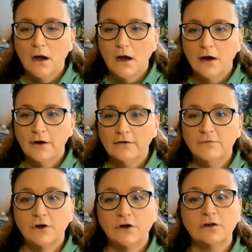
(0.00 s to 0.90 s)

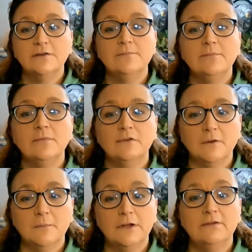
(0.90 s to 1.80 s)
Aardvark
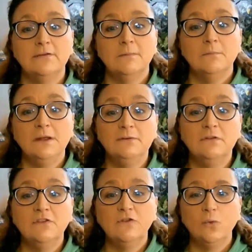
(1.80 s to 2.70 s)
symbolism means
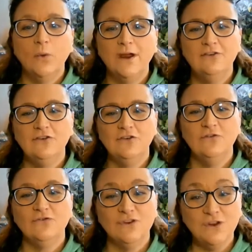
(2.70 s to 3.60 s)
that the way to
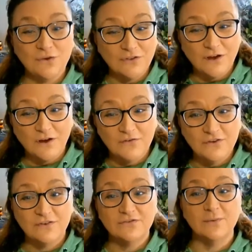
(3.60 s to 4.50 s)
free yourself
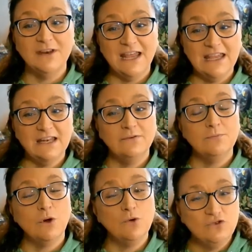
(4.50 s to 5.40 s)
from negative
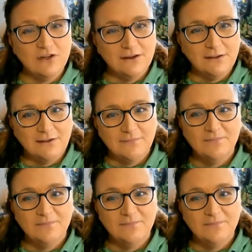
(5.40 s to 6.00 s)
emotions